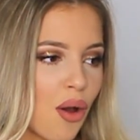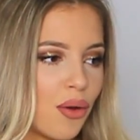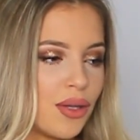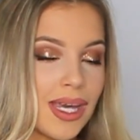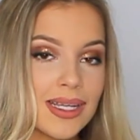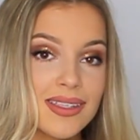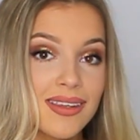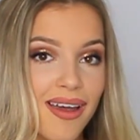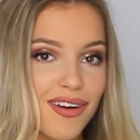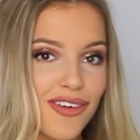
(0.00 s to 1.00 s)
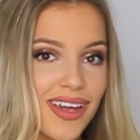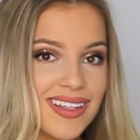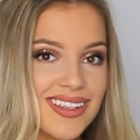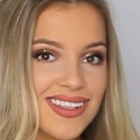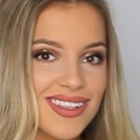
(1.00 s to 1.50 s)
on the inside of
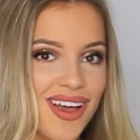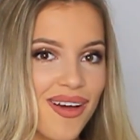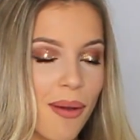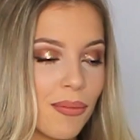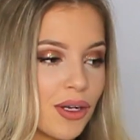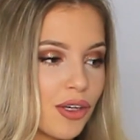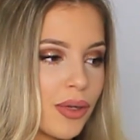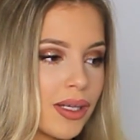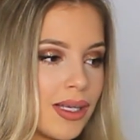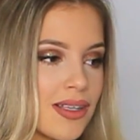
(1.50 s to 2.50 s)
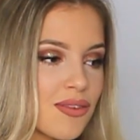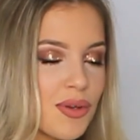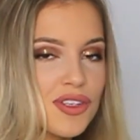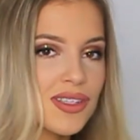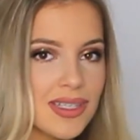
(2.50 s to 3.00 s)
it, so I'm gonna quickly
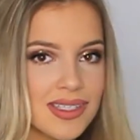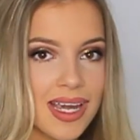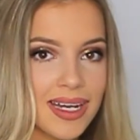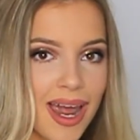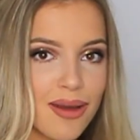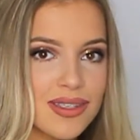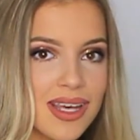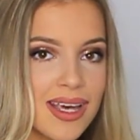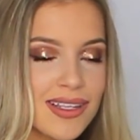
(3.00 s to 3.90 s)
switch this inside out